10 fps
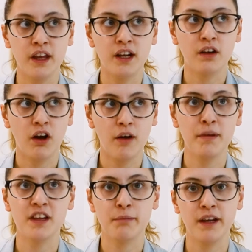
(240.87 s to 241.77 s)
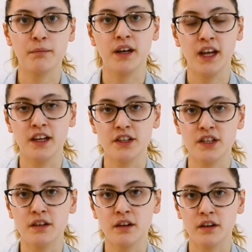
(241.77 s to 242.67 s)
then it can't be explained by an
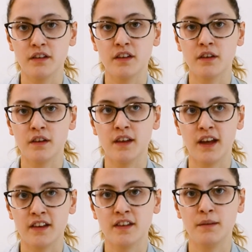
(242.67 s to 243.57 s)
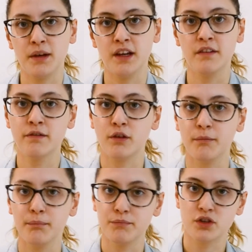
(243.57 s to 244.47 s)
ADHD diagnosis because it has to be from
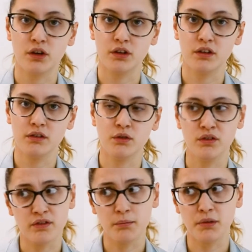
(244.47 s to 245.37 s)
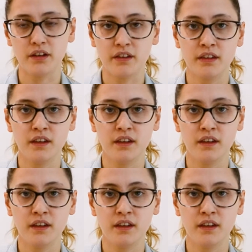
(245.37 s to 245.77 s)
childhood or from birth.